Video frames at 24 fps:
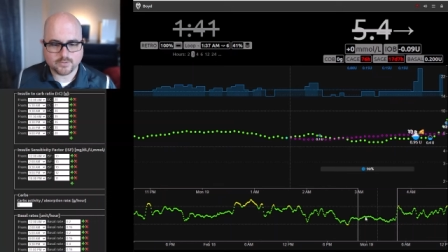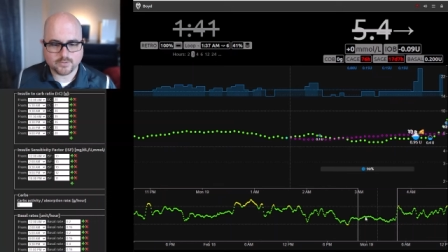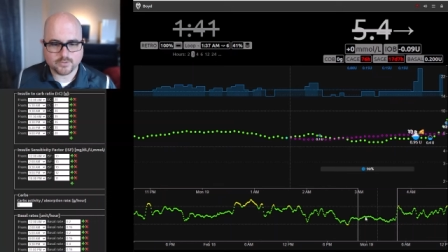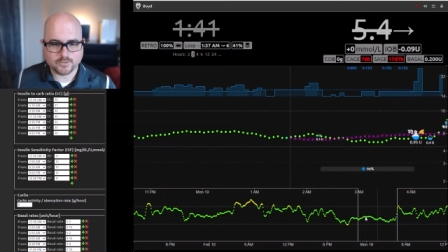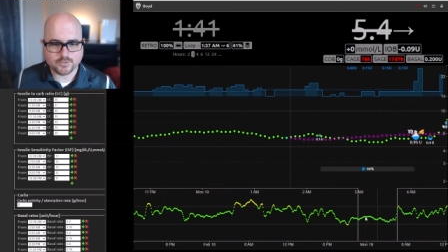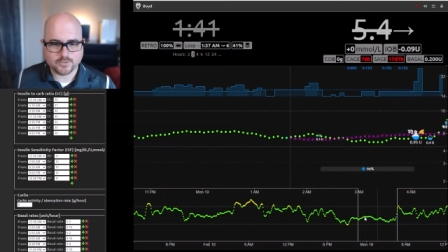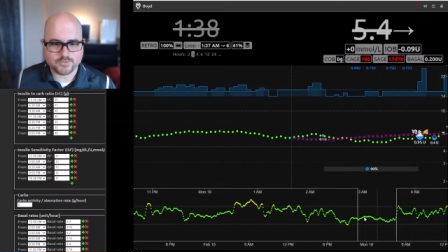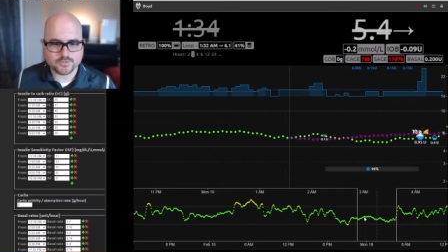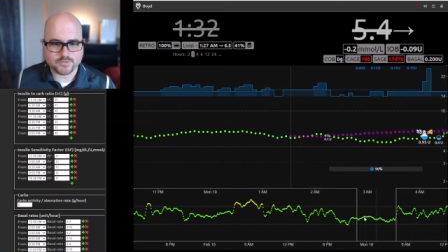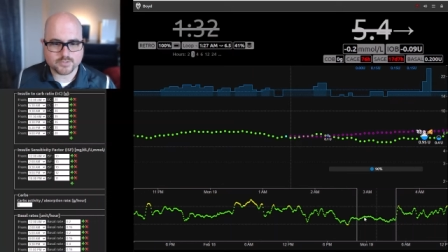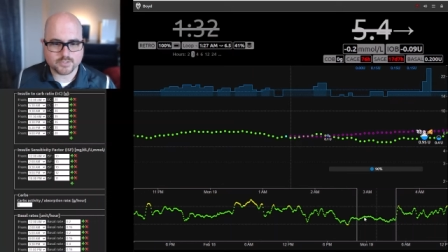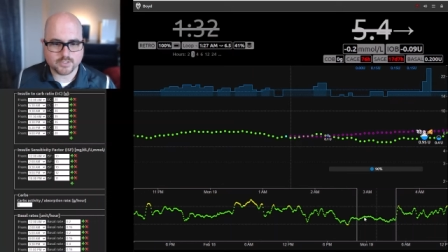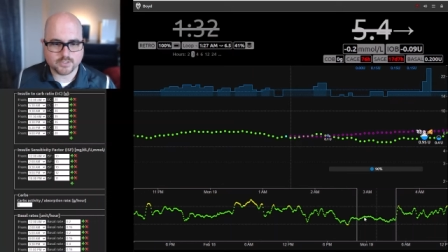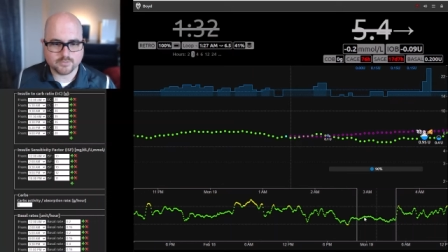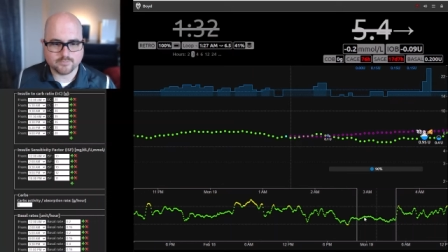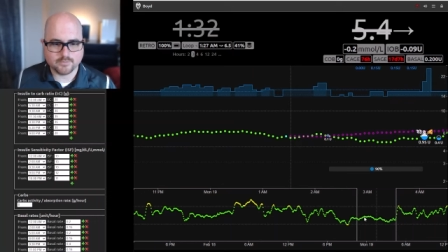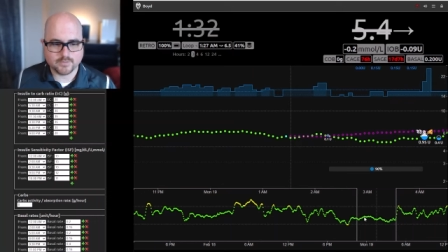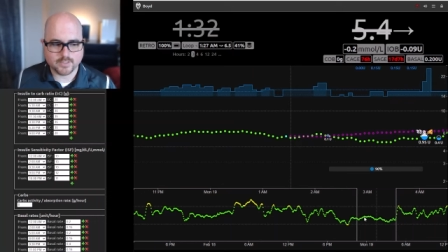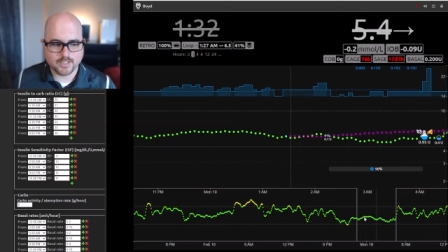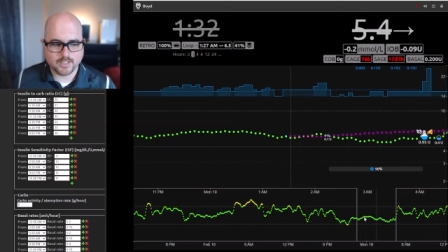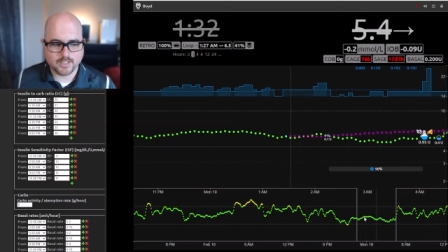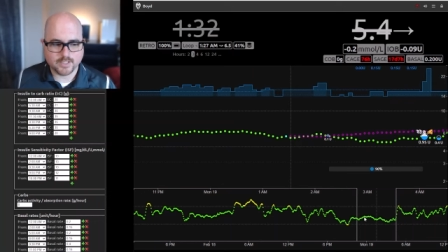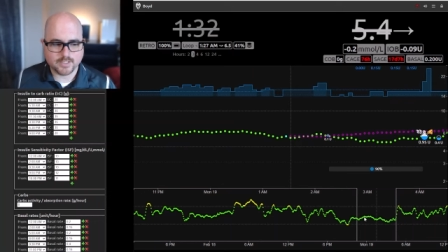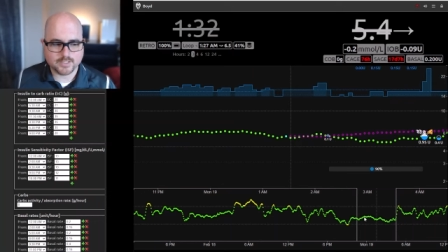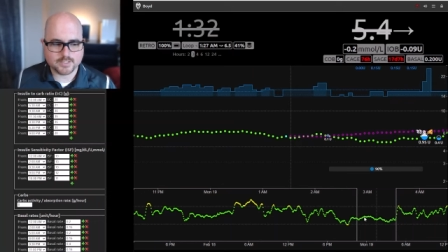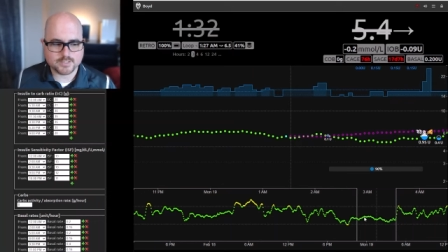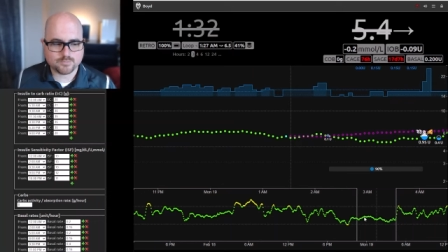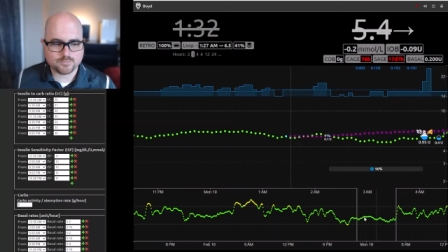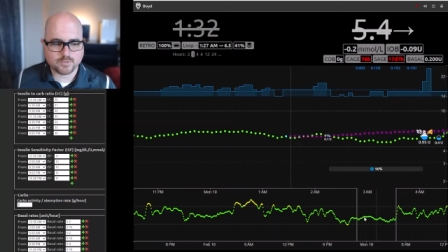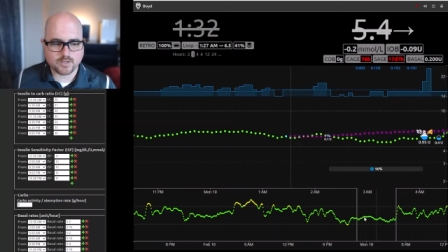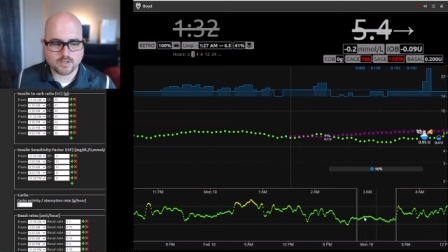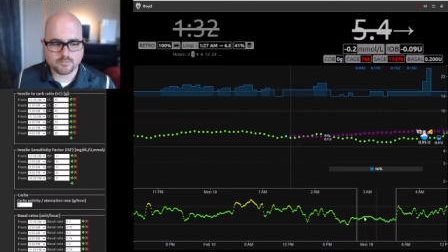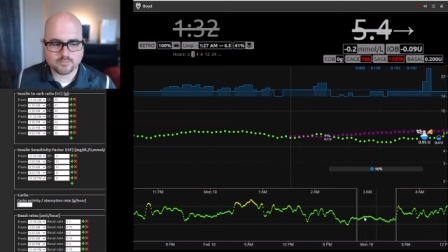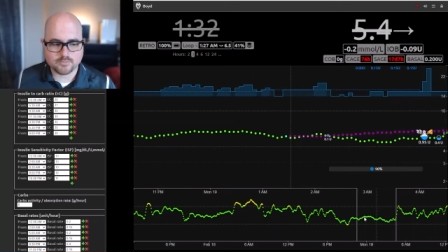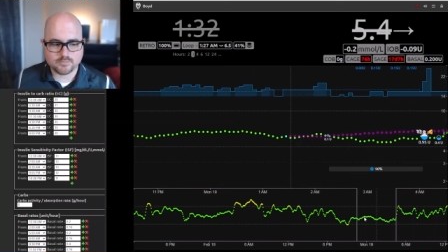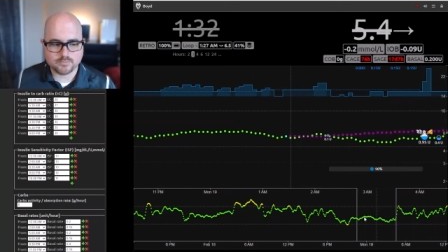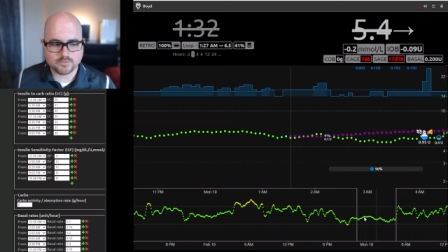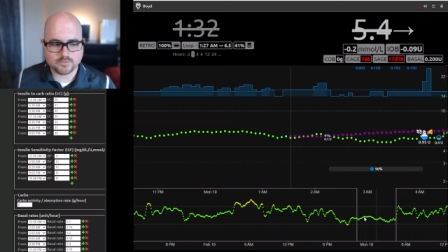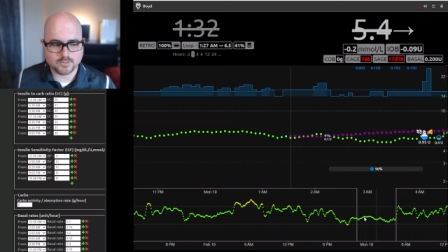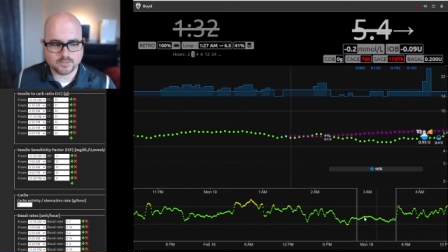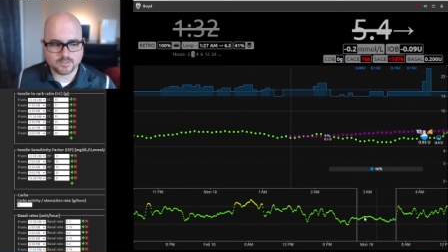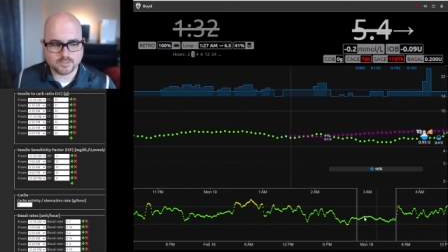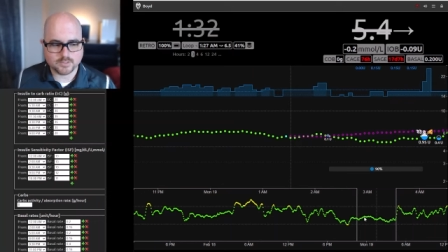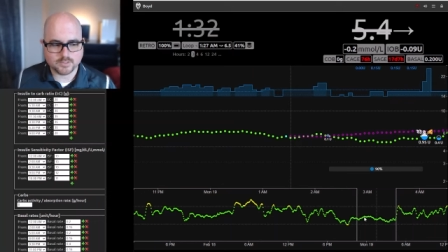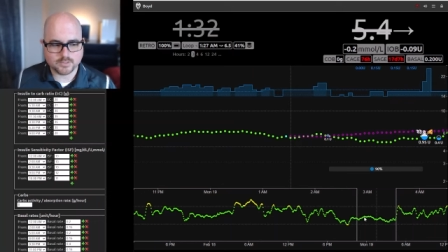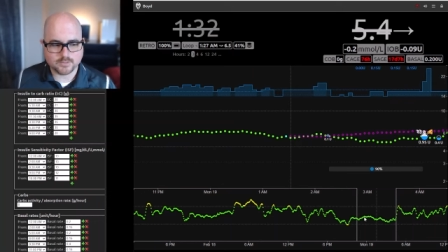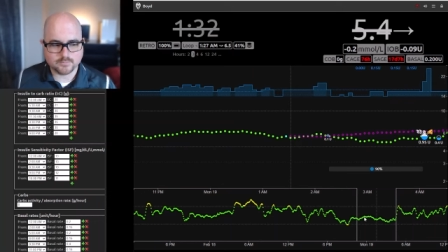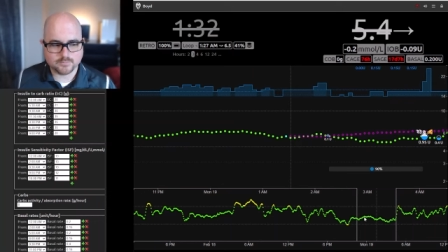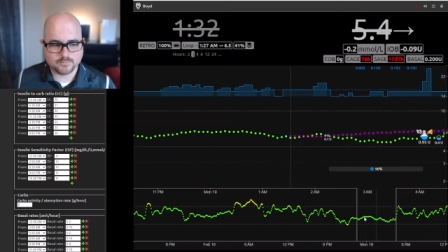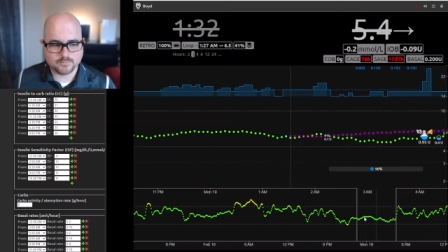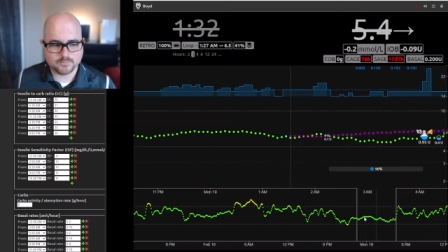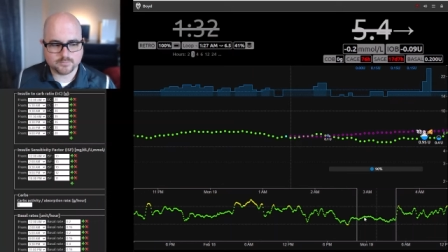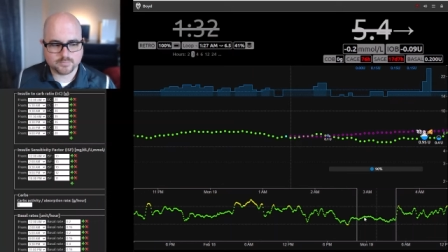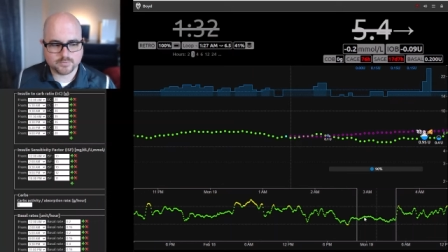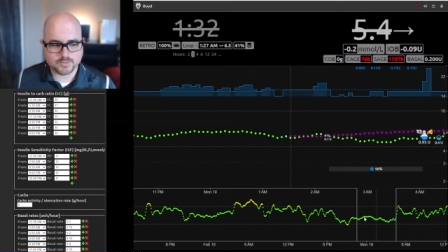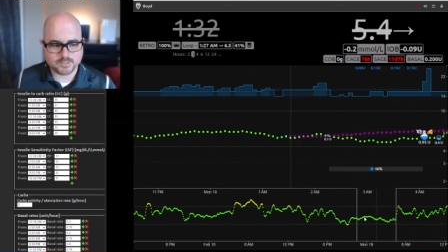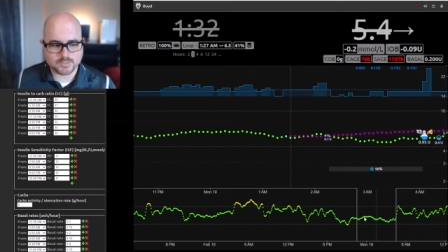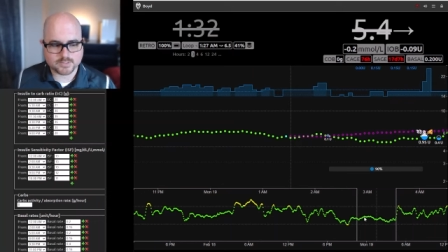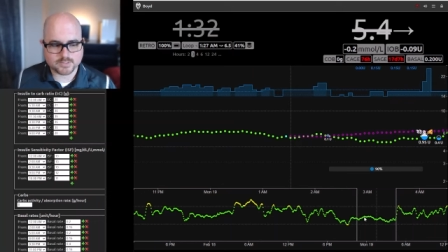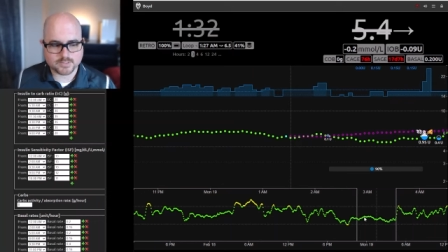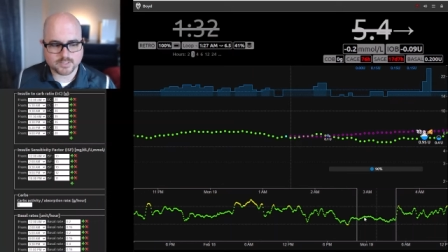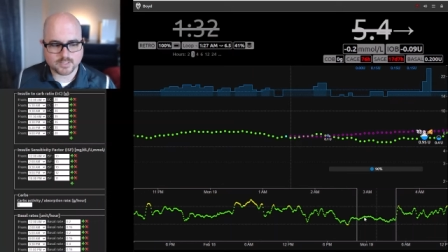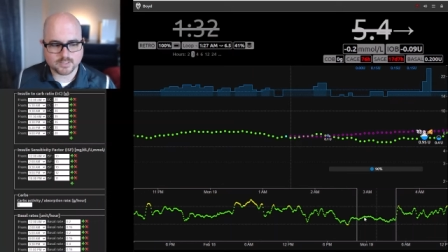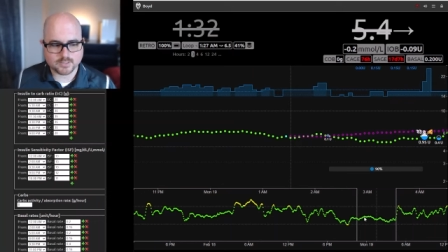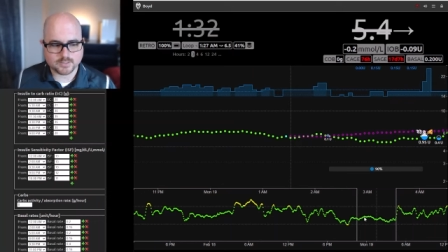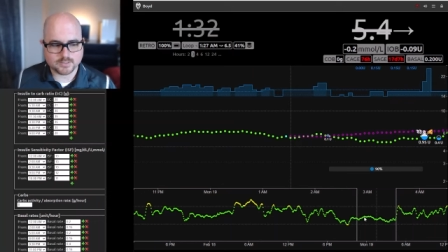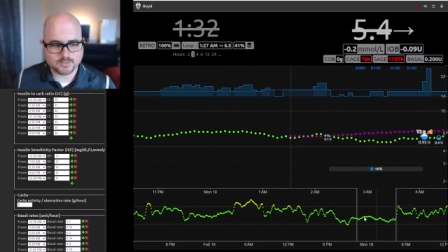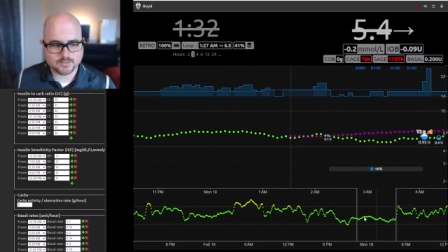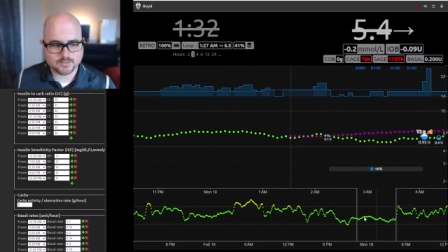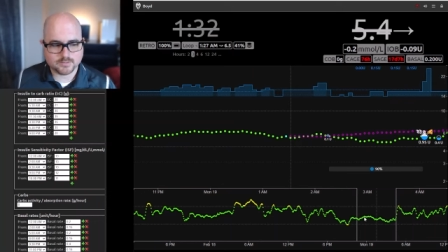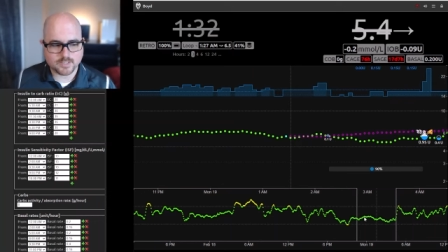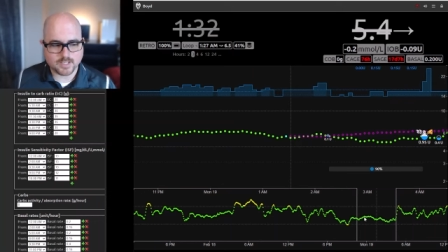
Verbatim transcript: using overnight is probably pretty solid.